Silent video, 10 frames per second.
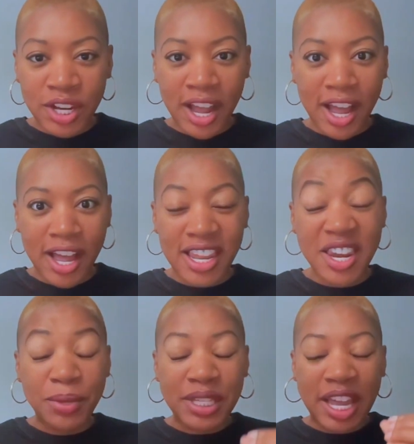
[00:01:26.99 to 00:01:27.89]
Uh,
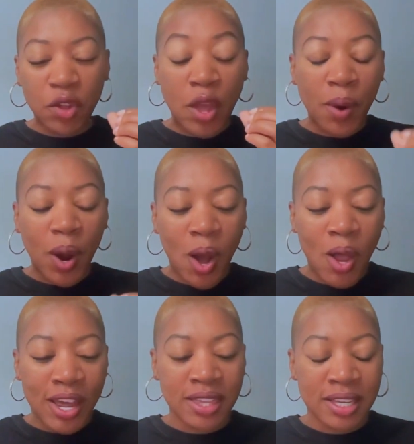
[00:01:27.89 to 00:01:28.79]
and it was like uh, they were
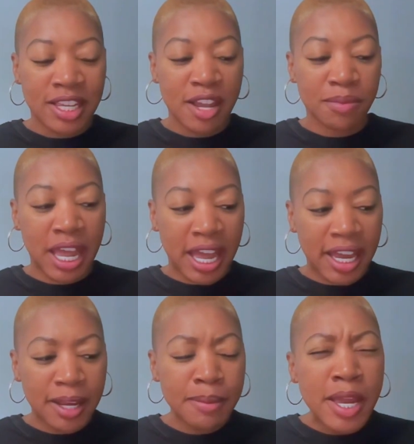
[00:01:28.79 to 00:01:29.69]
all at the same
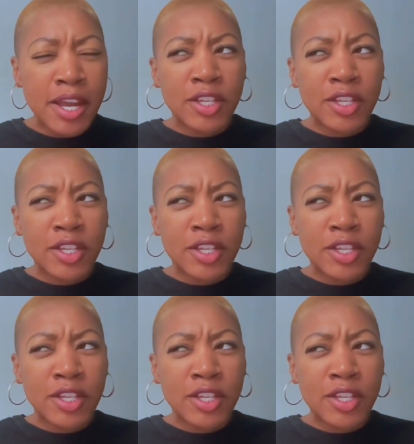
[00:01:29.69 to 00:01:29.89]
time.